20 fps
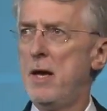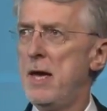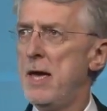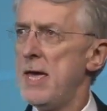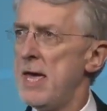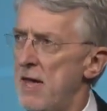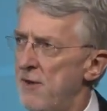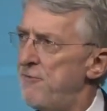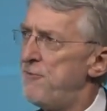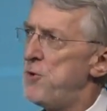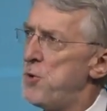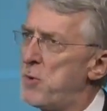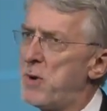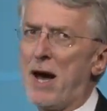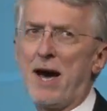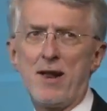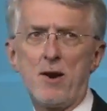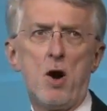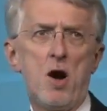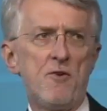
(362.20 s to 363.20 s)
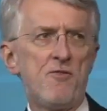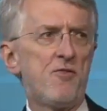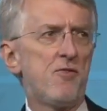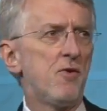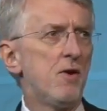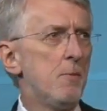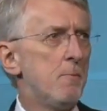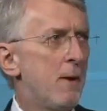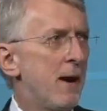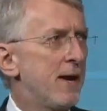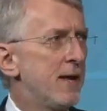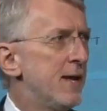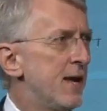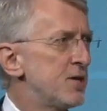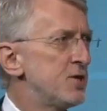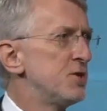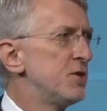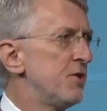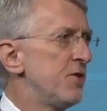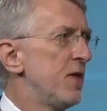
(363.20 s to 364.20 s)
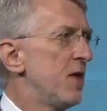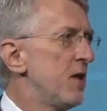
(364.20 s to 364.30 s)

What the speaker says: If you cut off my connection to the